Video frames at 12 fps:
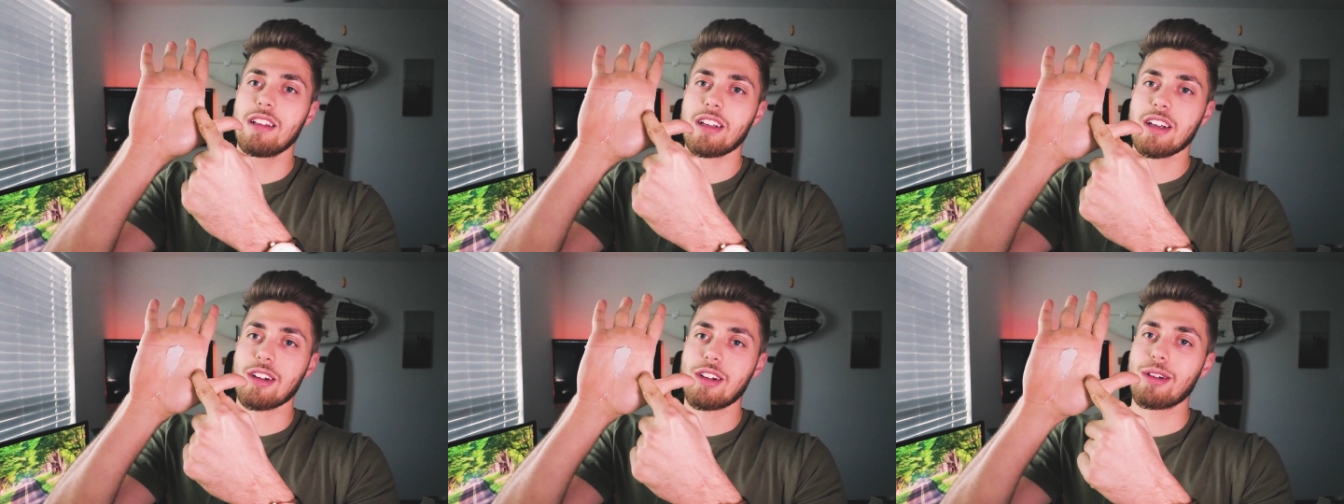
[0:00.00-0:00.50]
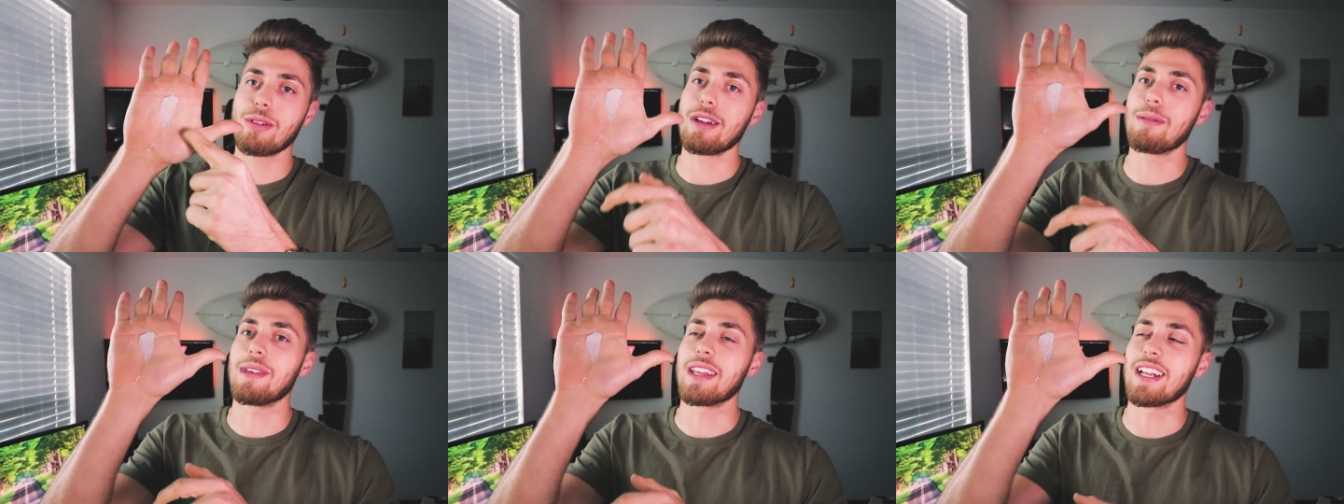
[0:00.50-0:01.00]
Look how
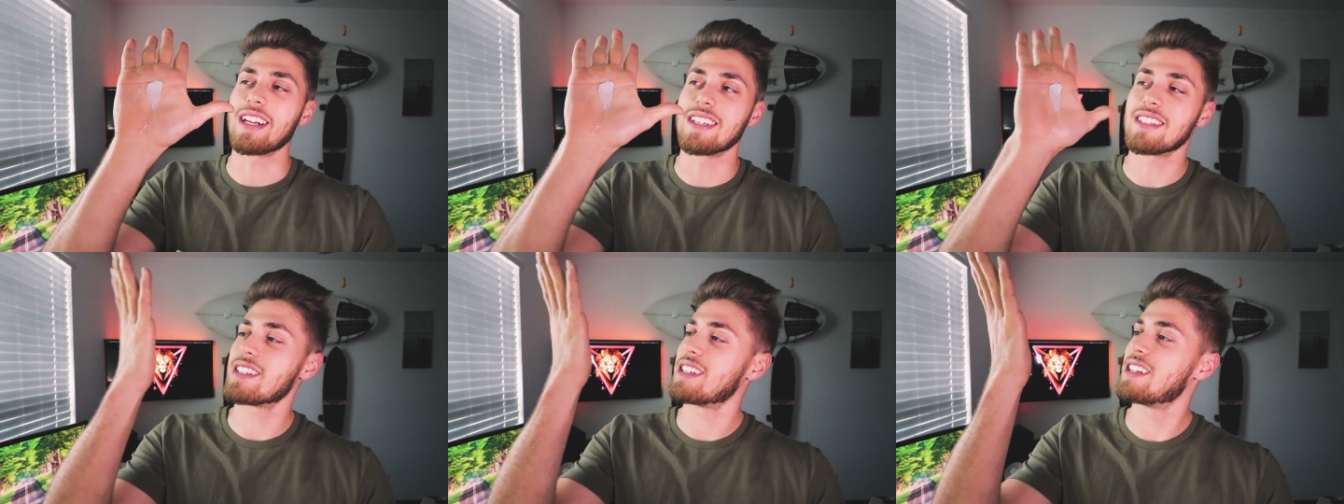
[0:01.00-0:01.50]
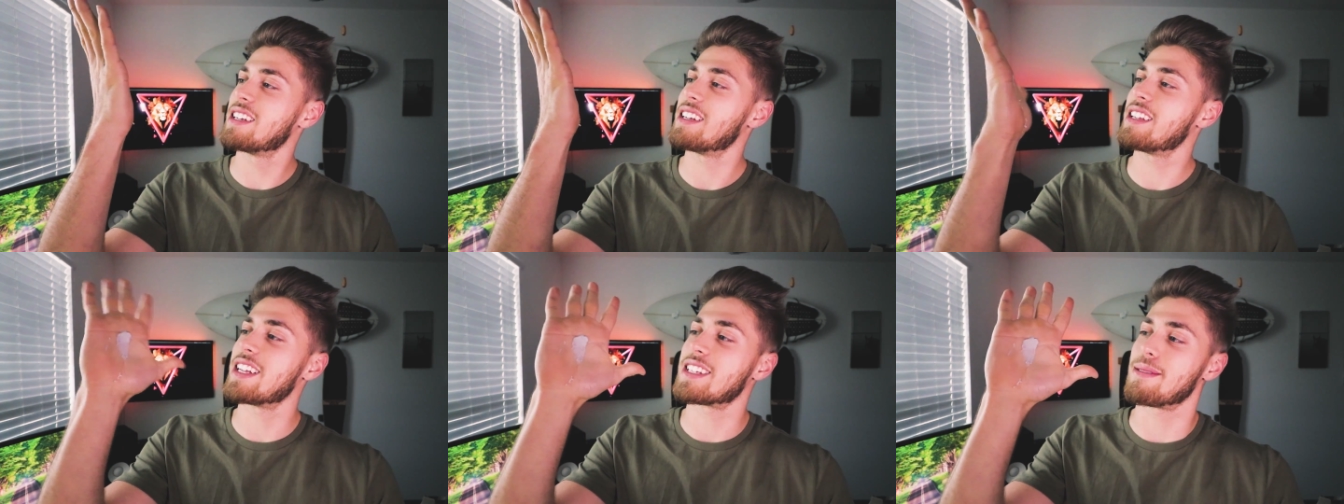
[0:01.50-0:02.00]
creamy that is.
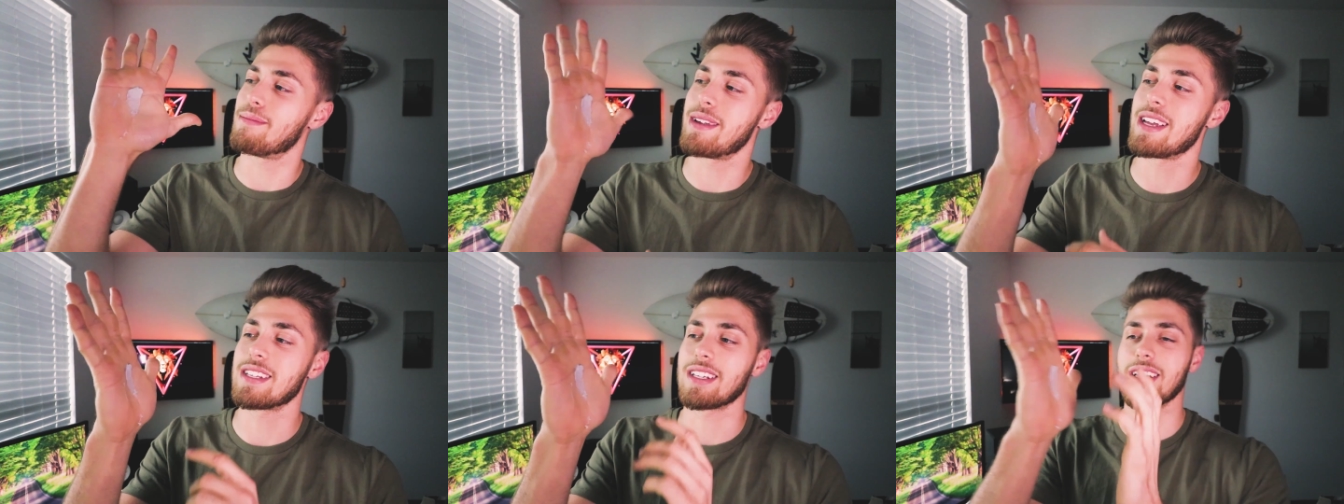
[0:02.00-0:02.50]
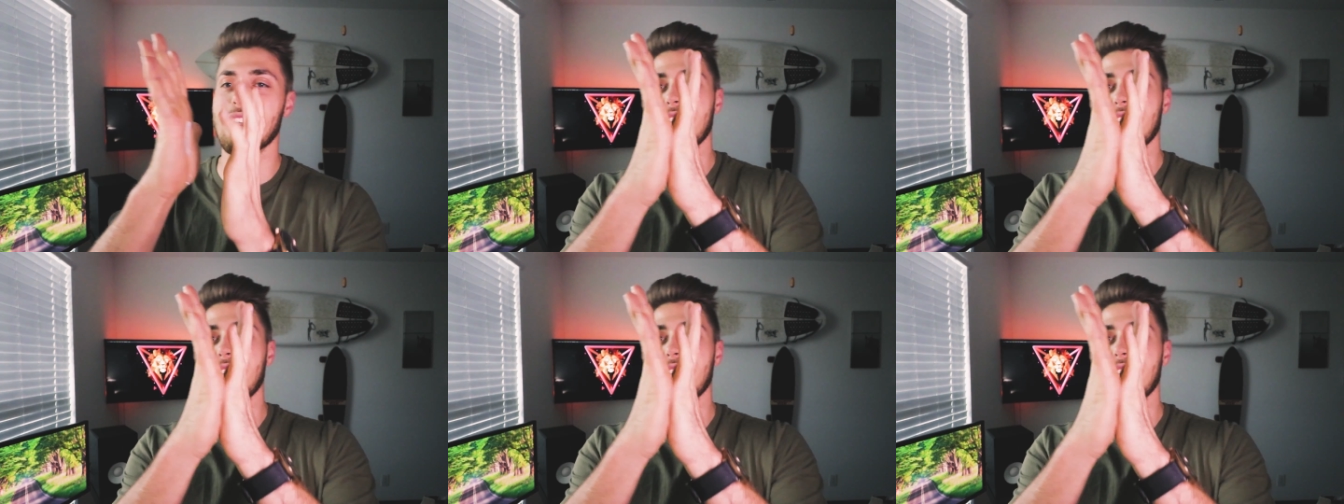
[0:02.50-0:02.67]
That's amazing.